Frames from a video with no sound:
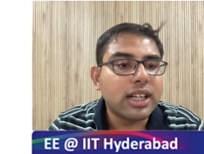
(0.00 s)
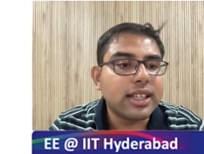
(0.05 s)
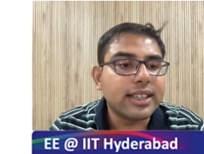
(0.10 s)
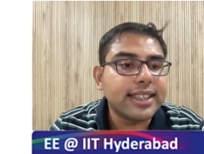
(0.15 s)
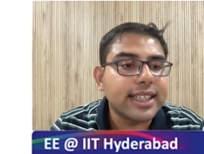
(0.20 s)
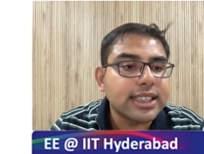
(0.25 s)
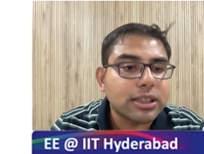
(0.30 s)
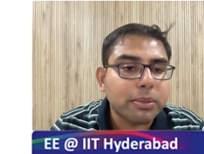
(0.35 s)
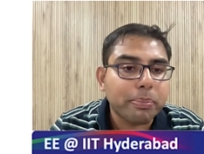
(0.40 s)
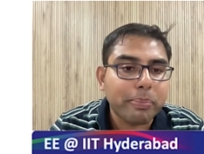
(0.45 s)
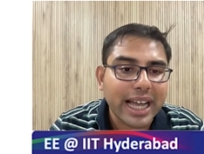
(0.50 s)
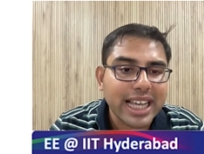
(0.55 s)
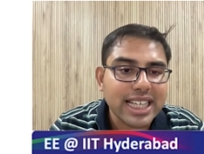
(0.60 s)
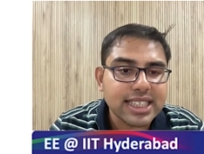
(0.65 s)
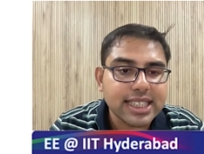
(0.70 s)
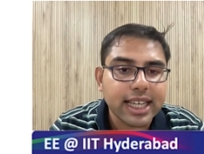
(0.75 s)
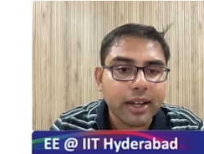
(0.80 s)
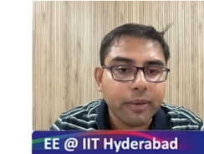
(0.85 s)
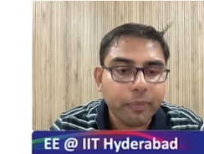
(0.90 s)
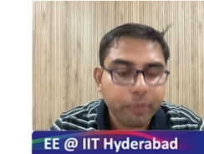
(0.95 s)
this
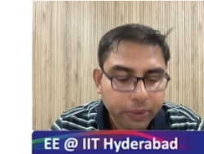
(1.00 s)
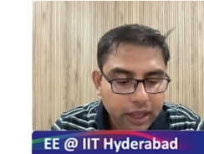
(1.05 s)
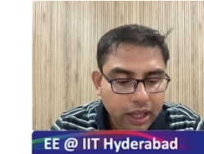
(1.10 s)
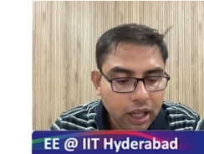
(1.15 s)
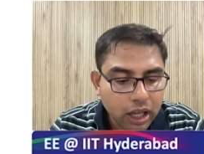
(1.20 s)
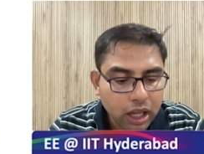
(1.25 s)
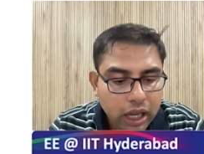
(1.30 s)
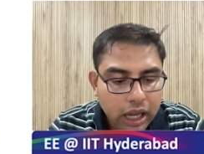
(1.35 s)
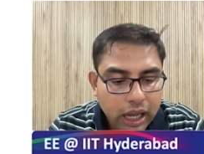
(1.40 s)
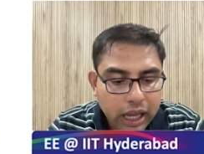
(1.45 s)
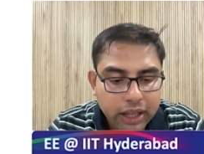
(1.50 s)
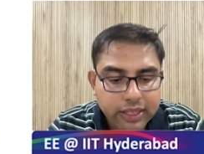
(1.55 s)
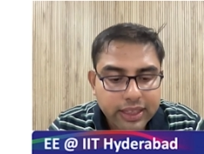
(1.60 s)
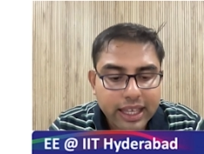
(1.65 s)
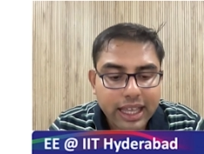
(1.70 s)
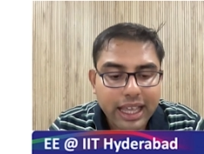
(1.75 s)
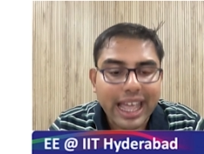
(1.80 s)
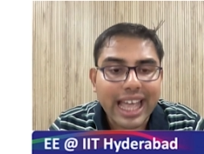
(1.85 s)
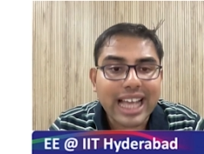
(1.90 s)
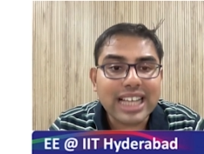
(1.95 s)
biasing.
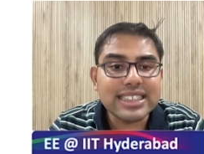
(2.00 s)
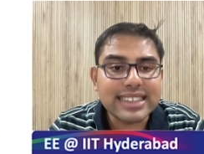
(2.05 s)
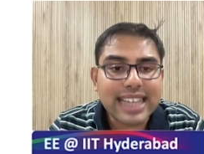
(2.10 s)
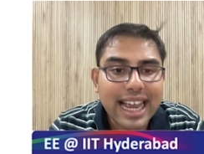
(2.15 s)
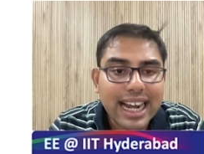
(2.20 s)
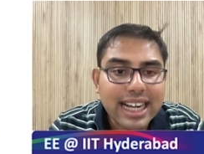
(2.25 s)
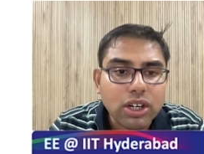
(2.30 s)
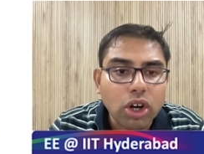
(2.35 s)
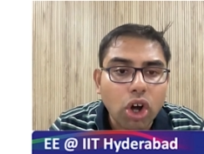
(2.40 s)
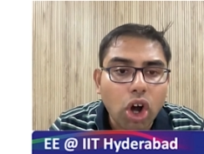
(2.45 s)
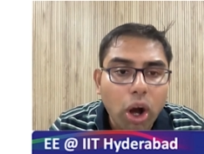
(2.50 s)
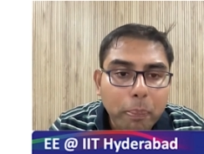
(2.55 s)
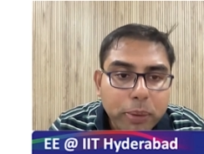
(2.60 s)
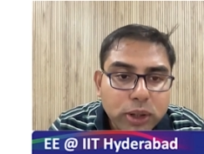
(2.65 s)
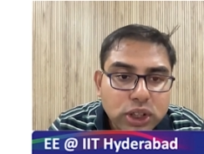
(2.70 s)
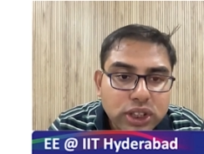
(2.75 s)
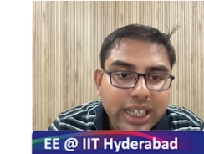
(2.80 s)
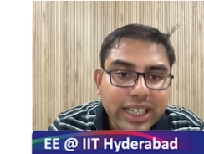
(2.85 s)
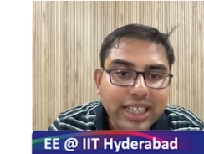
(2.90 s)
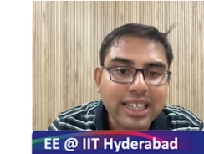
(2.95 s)
The exact
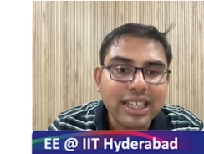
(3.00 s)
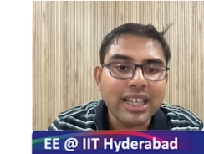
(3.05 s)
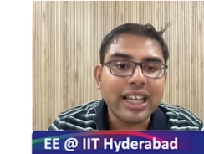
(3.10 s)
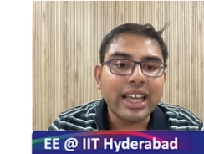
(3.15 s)
opposite